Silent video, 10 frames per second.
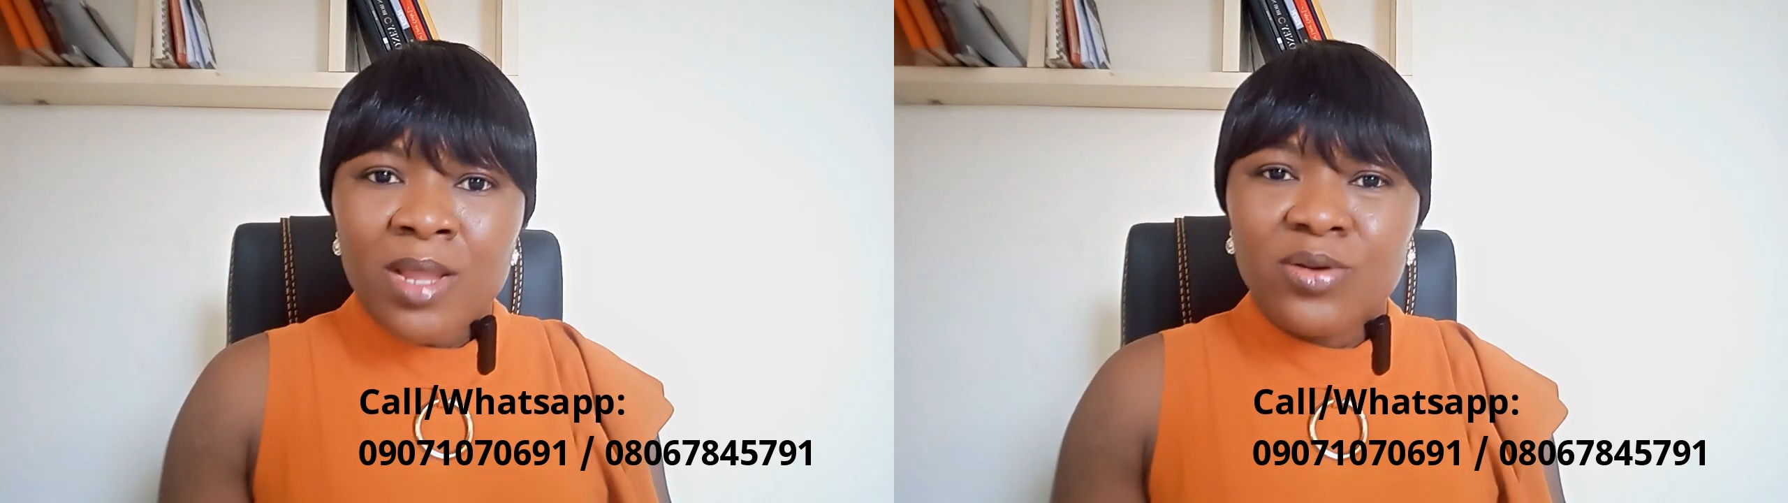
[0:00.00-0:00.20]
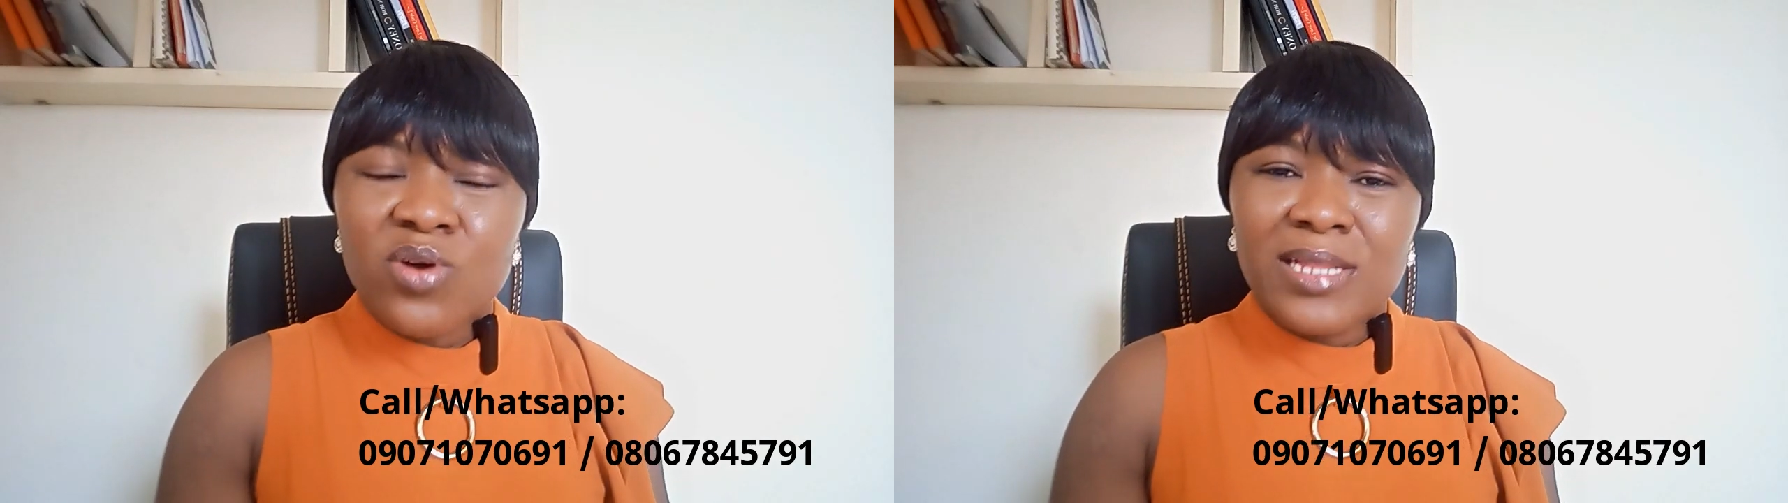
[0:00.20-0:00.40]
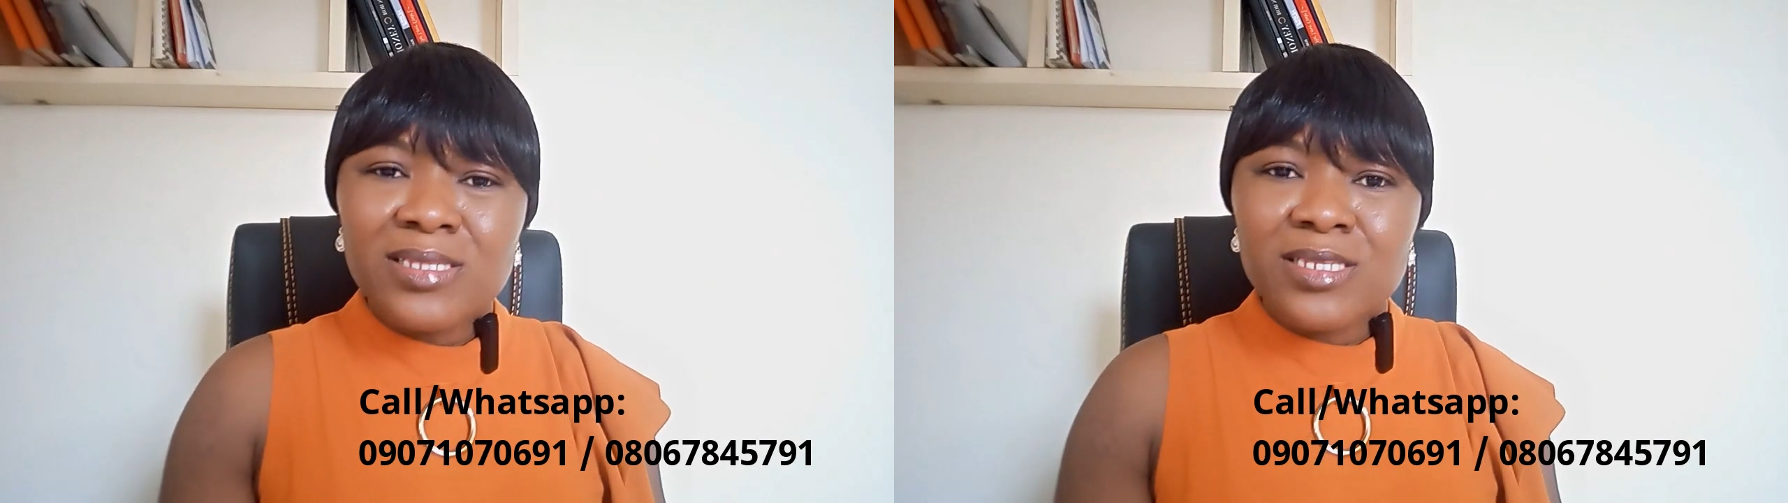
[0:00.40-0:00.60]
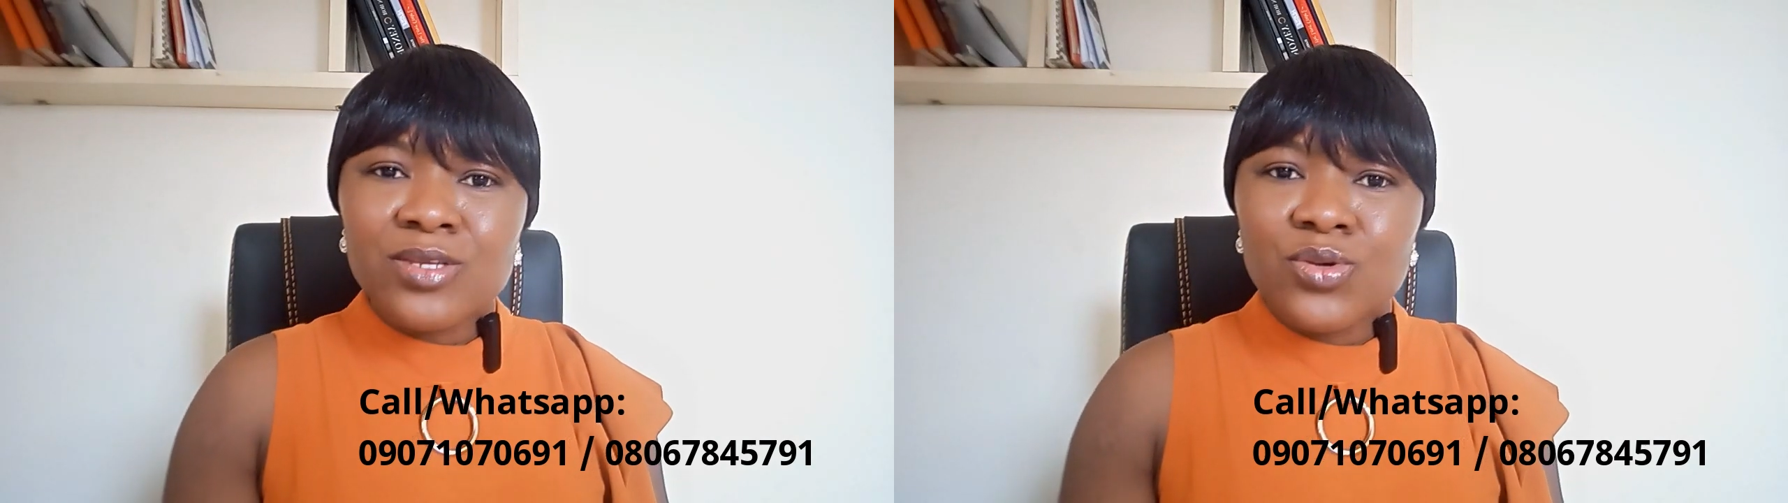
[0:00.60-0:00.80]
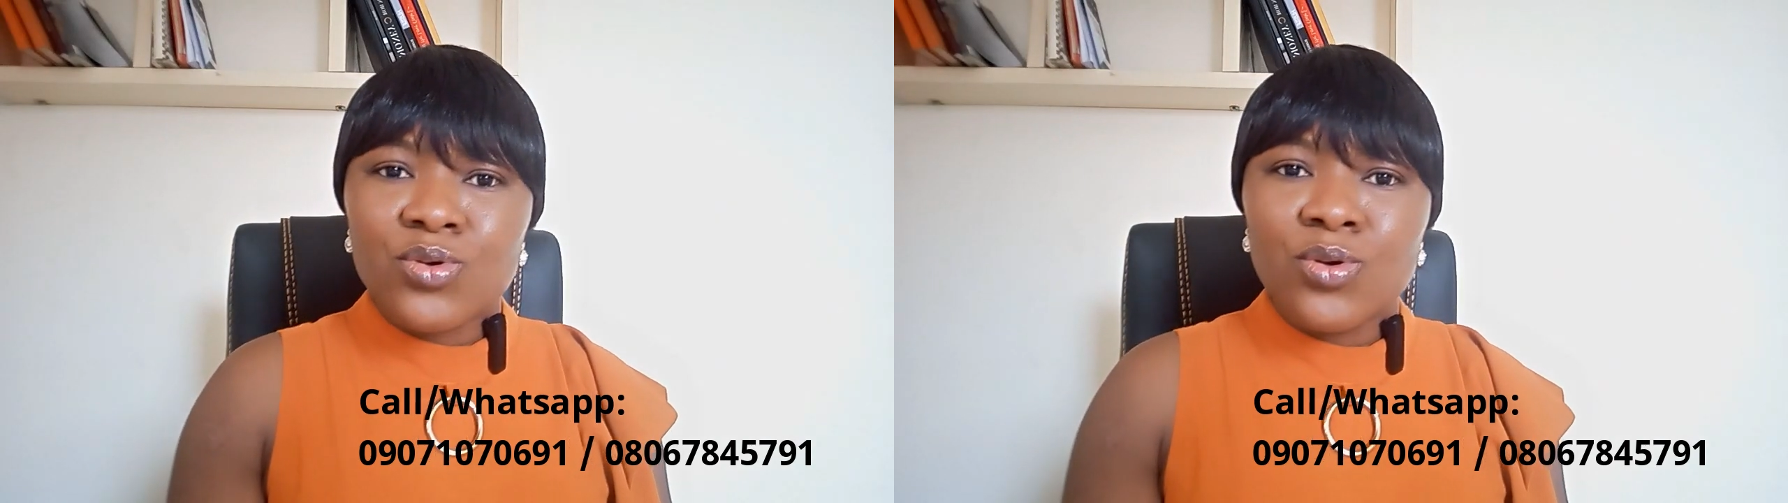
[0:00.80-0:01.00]

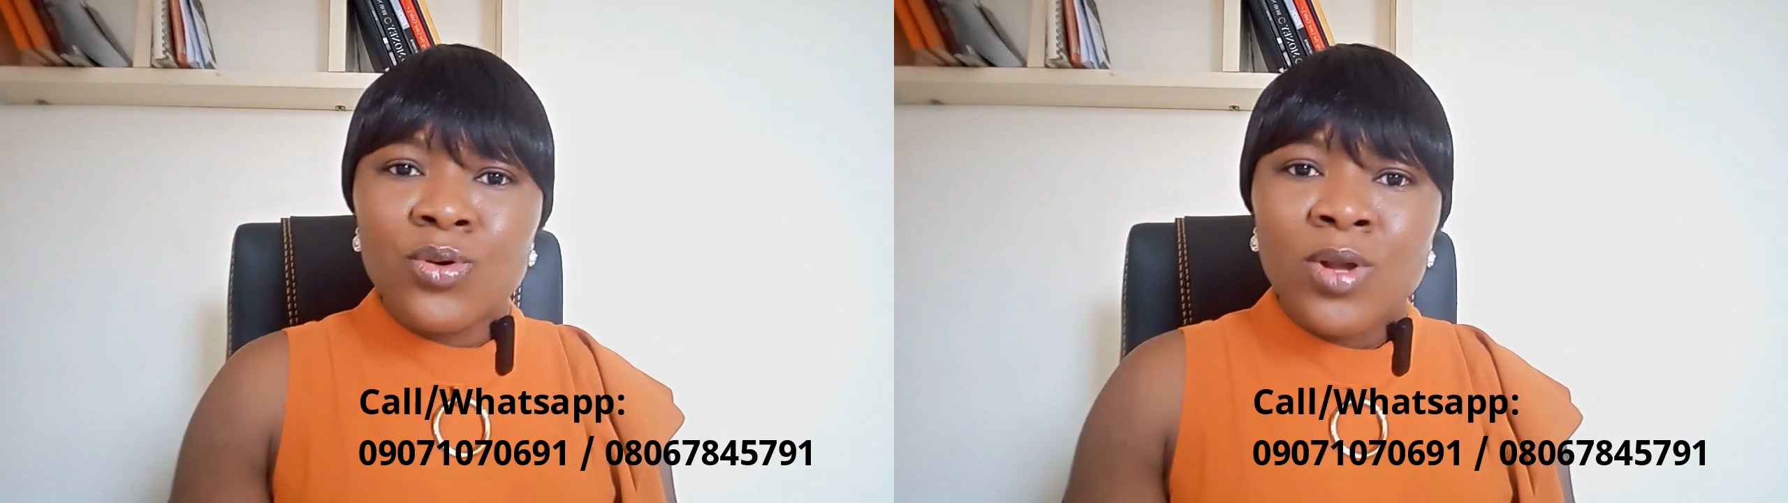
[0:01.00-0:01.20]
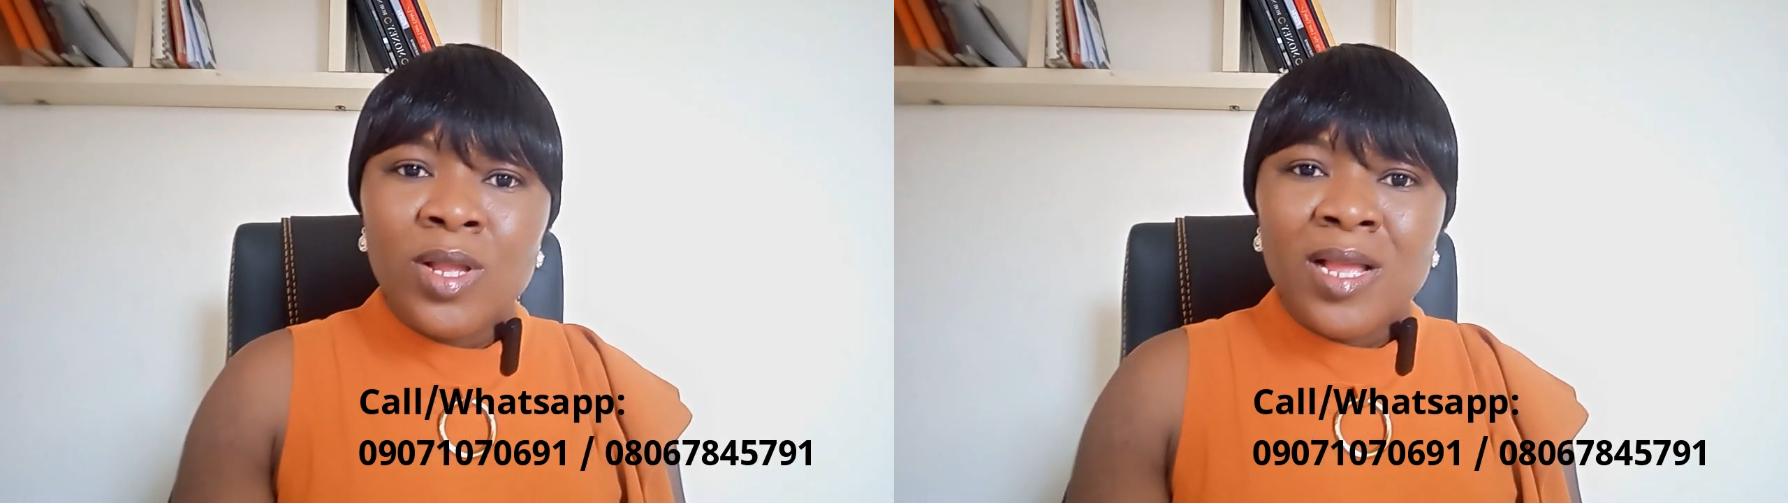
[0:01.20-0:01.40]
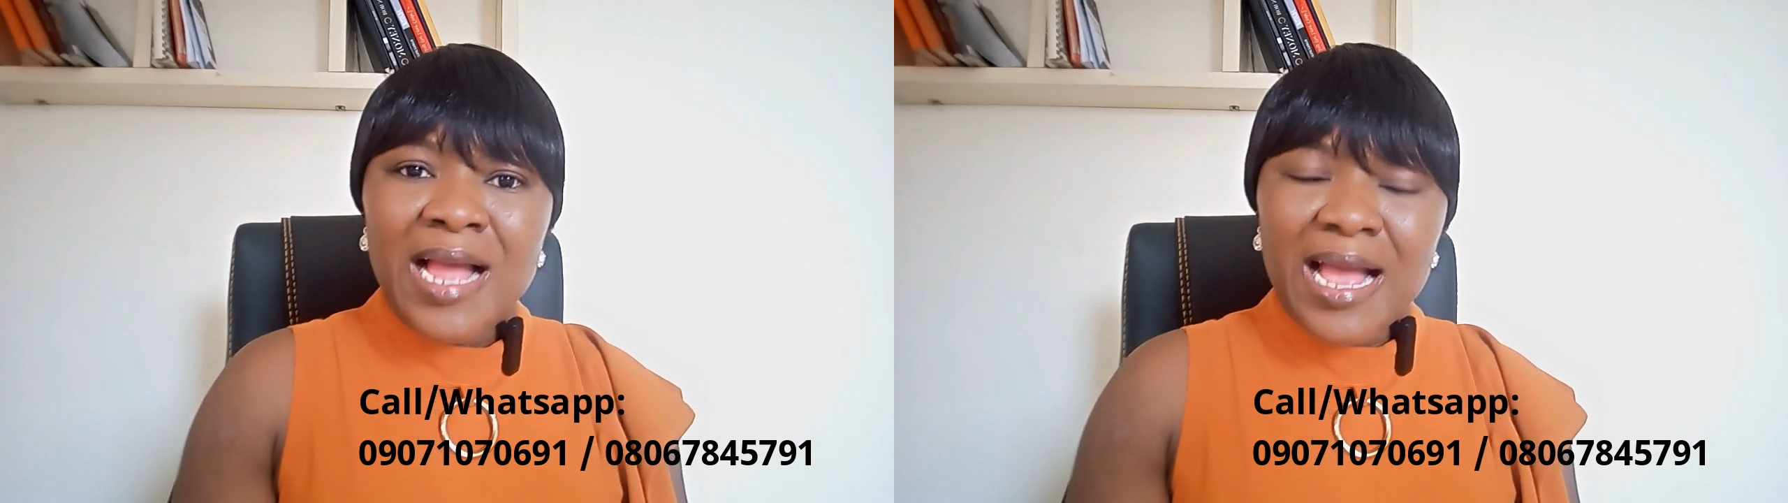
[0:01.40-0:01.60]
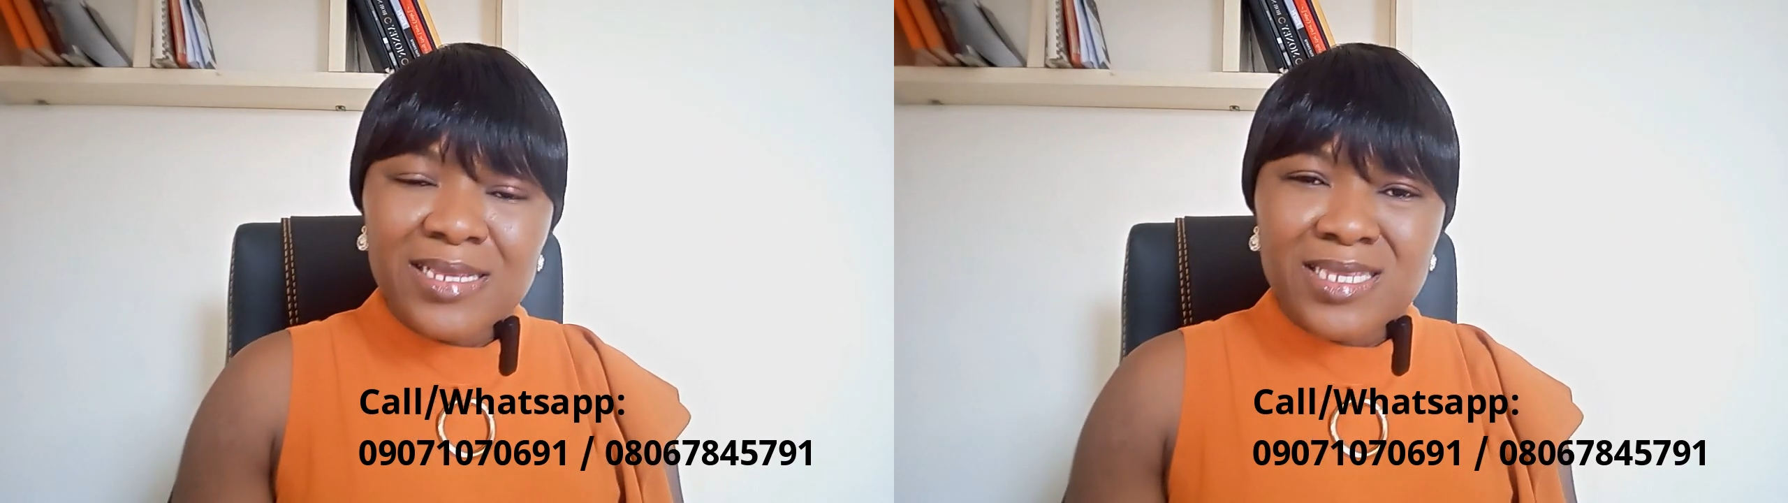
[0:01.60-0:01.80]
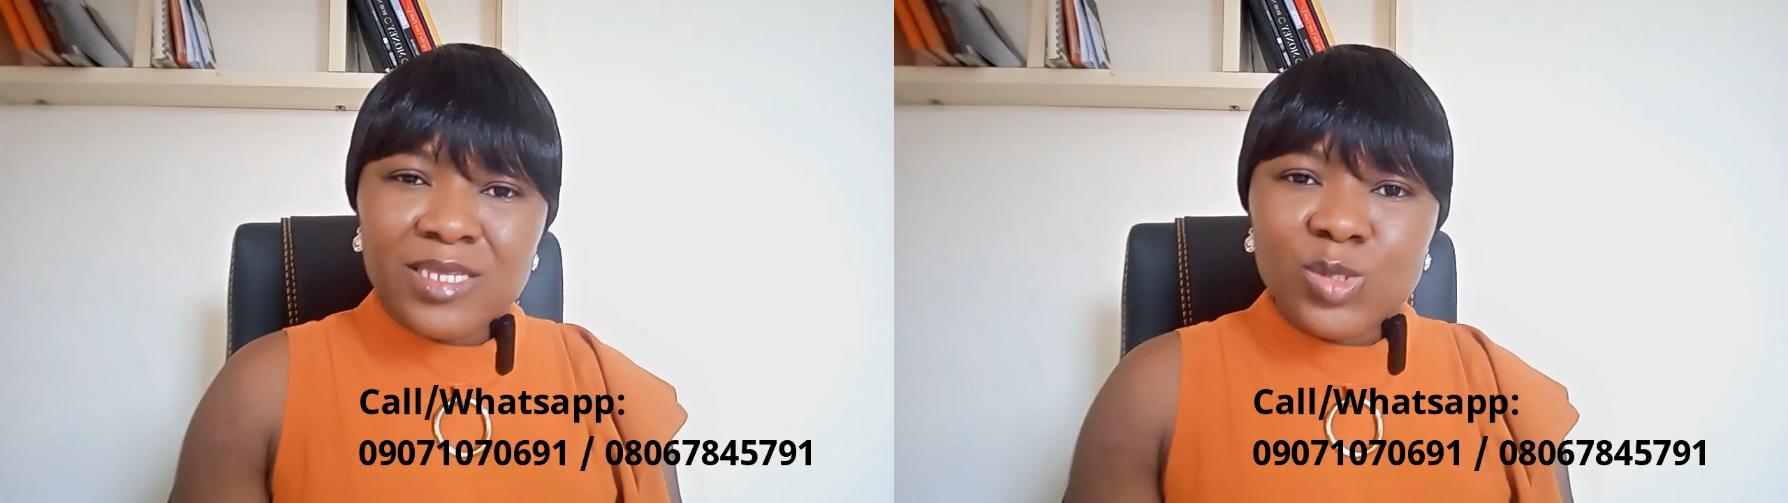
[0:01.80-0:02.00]
granting you
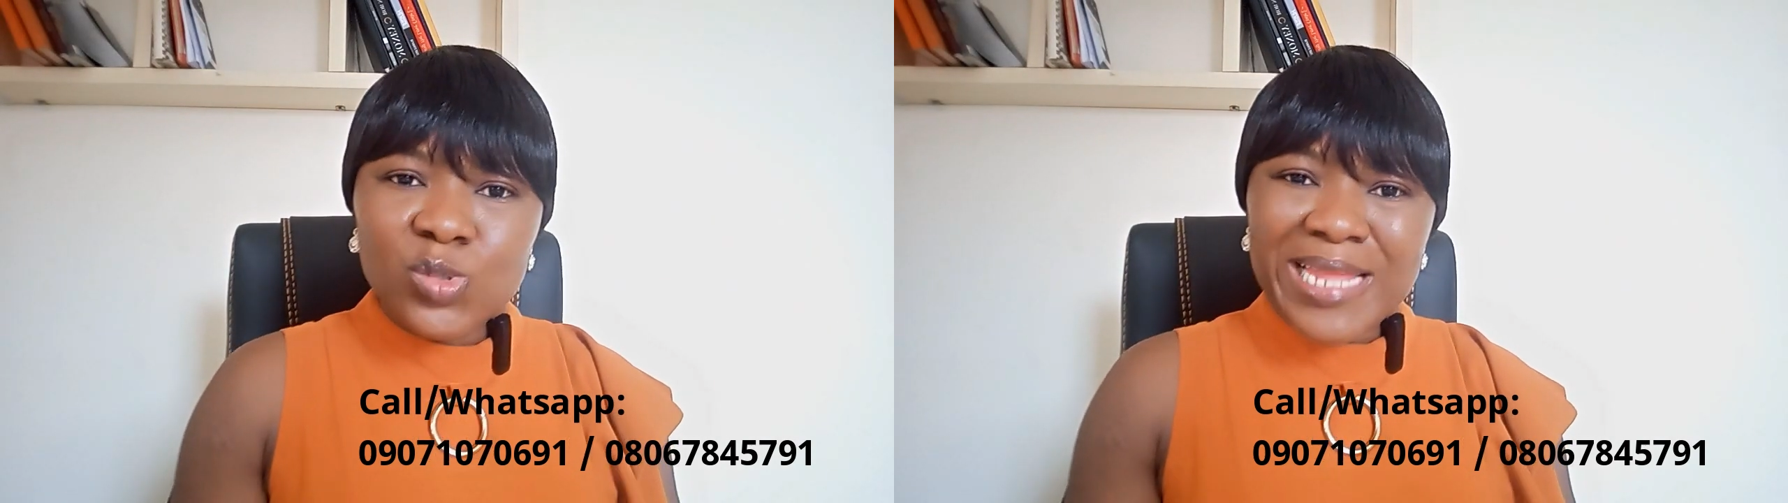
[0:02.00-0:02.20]
access to